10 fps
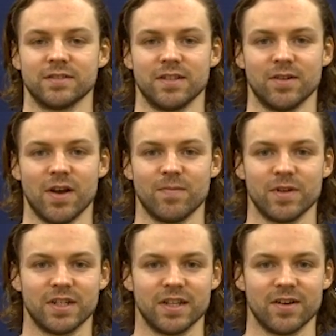you know,
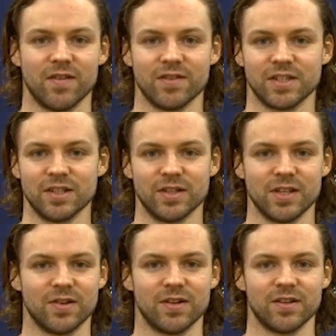Edmonton, obviously
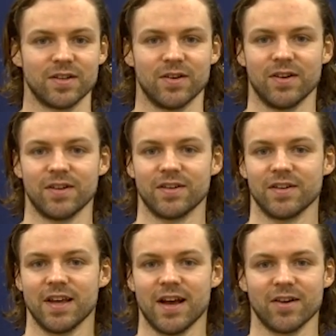Leon, Connor,
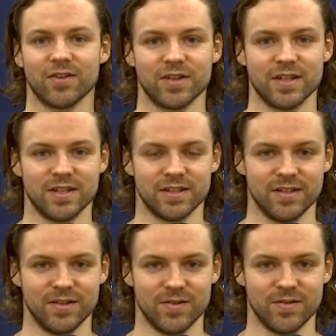Calgary,
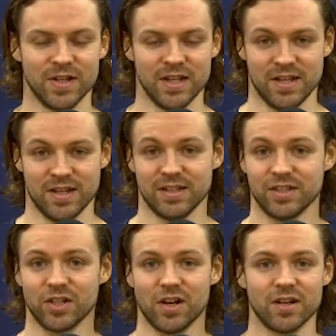you know,
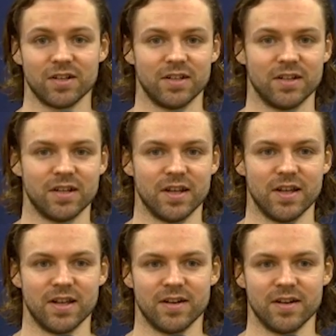Tkachuk
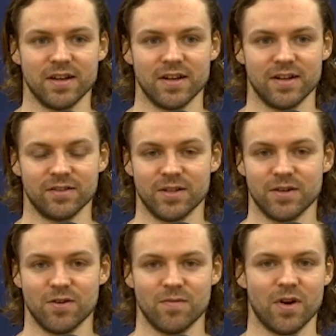and
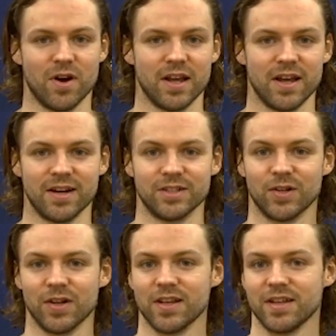Lindholm, Monahan,
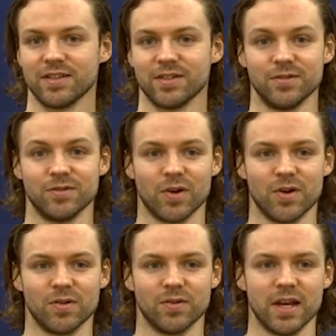Johnny,
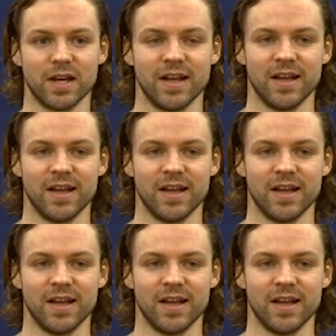Goudreau, like,